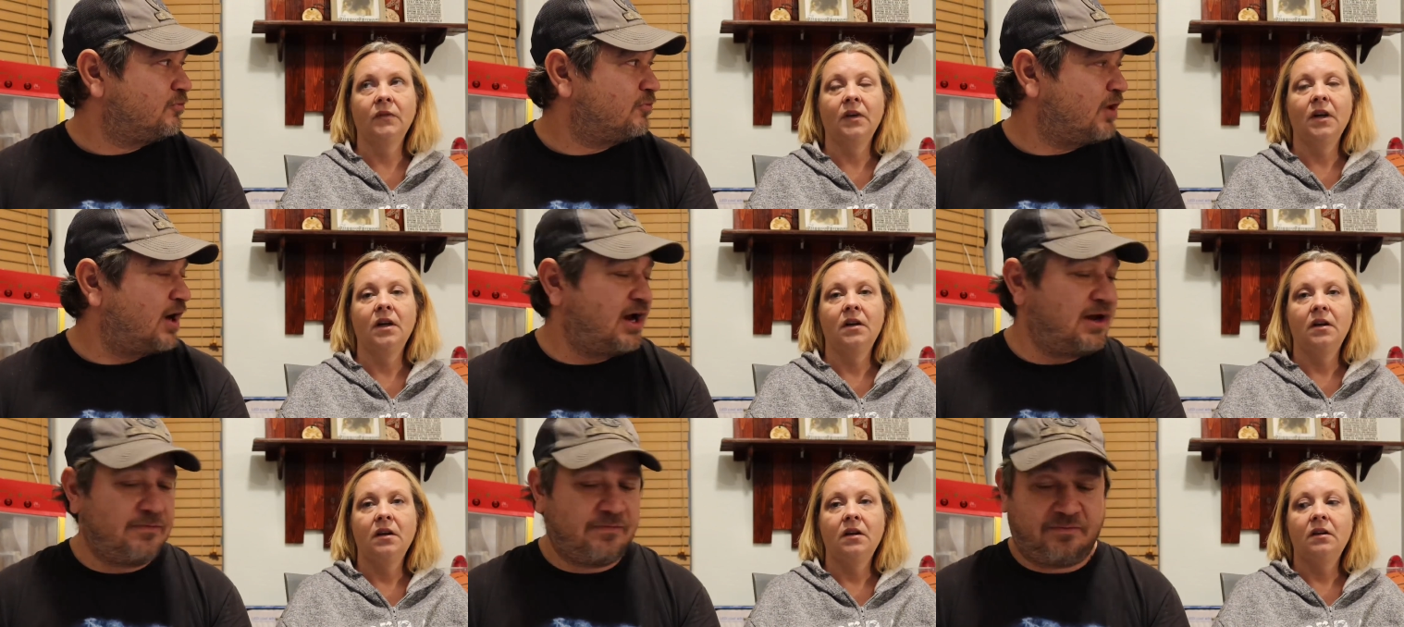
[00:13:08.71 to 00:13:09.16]

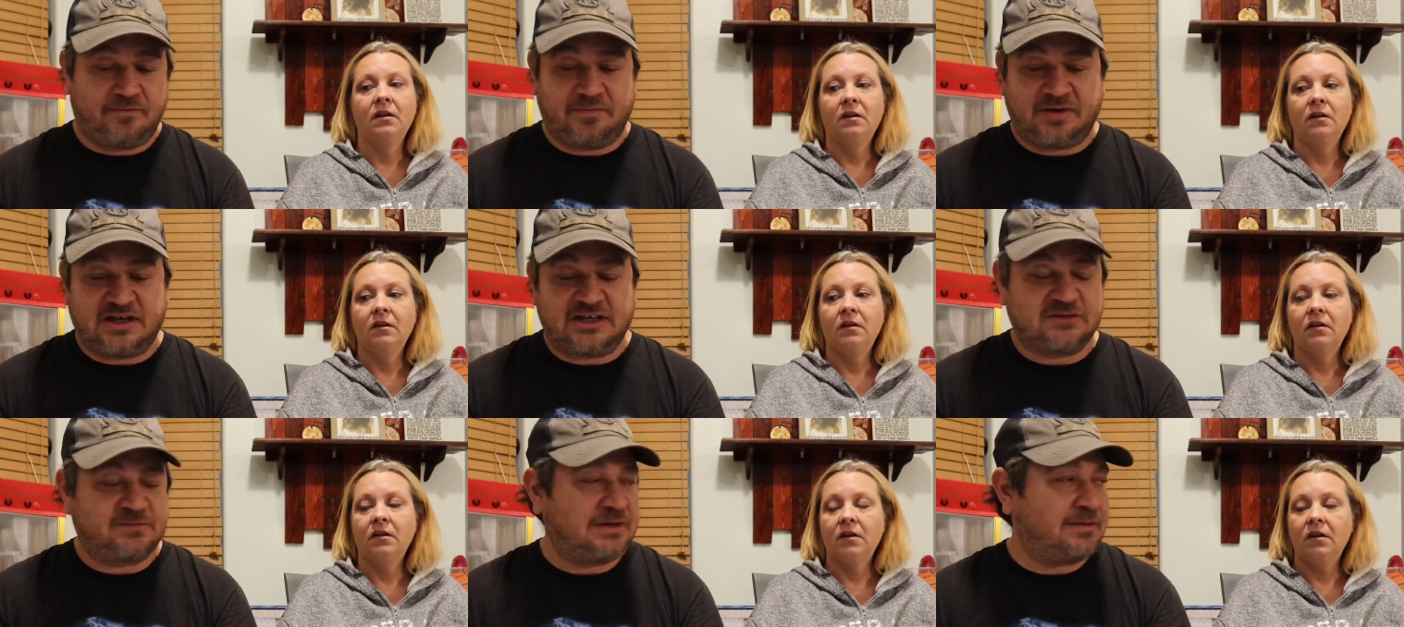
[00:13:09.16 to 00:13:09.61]
Speaker 1: Right?
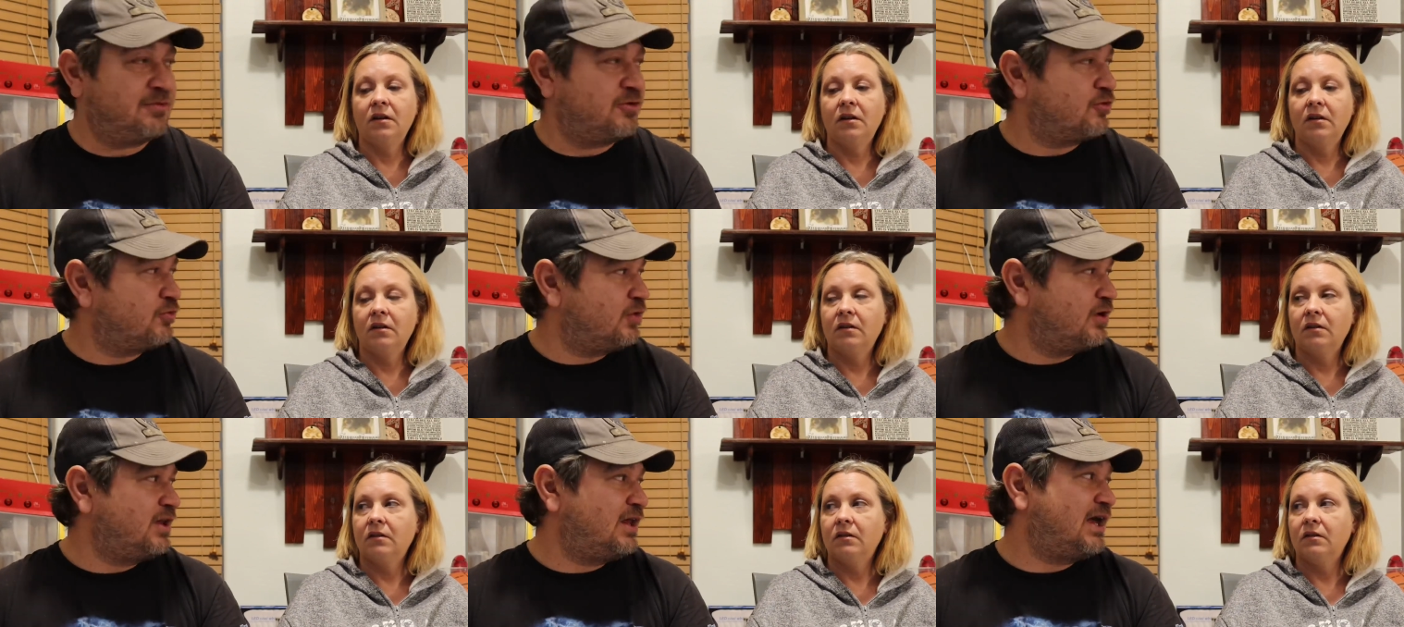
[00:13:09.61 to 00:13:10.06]
Because people
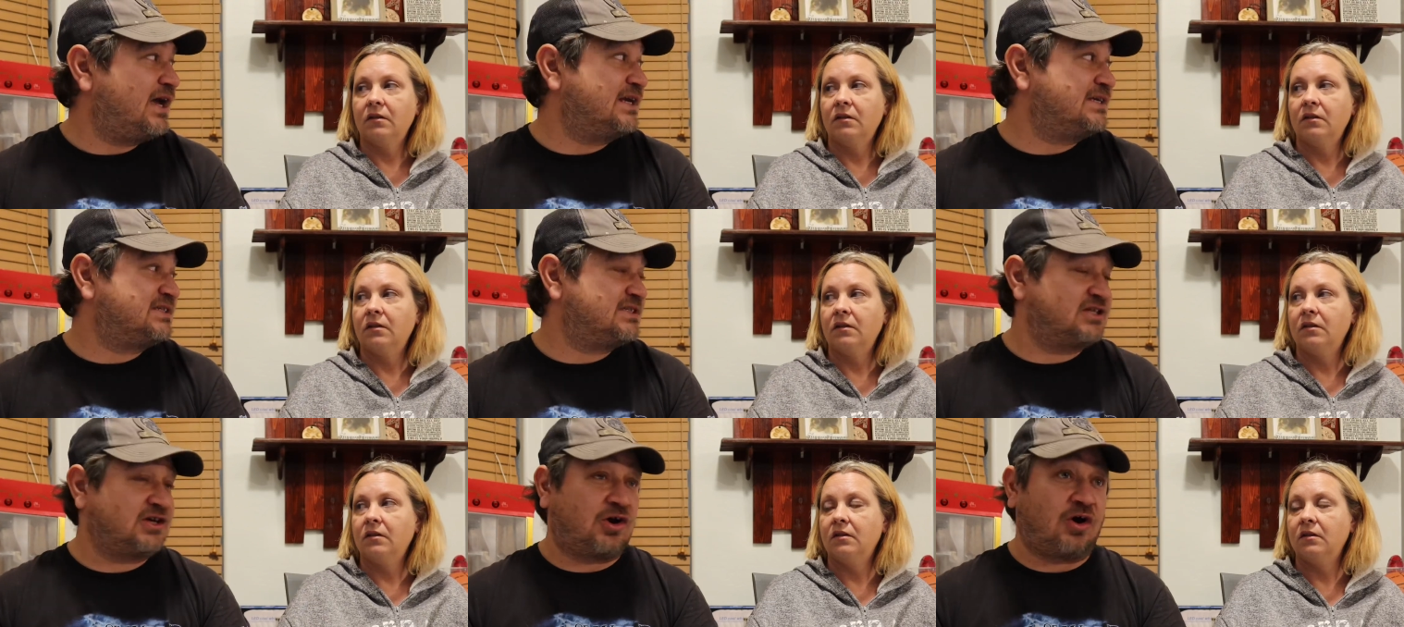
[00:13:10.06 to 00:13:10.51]
don't realize
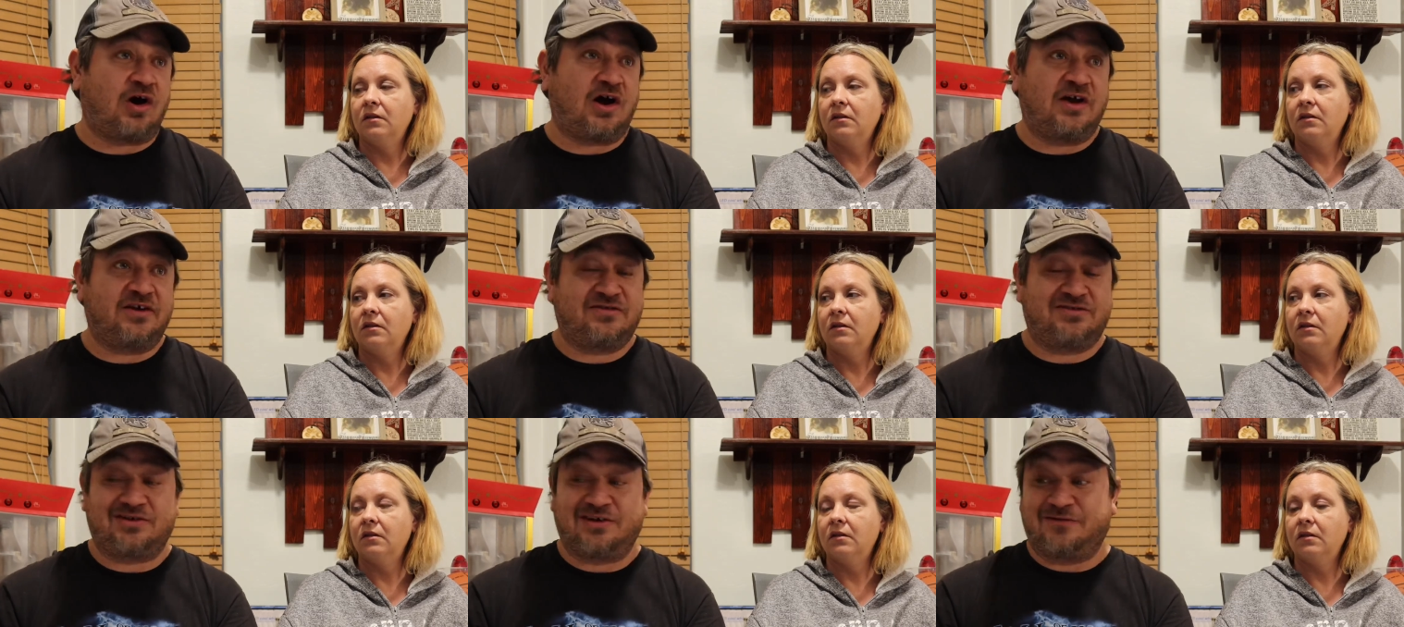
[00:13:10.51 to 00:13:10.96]
the
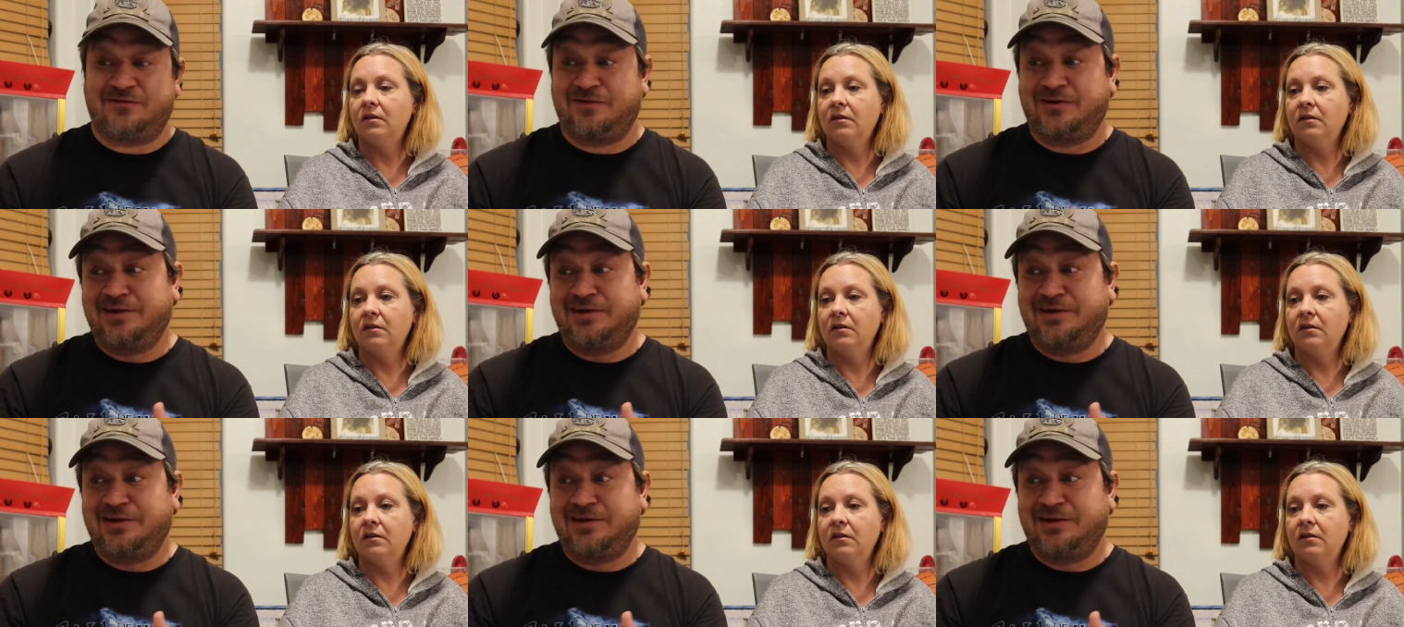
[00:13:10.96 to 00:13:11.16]
cost of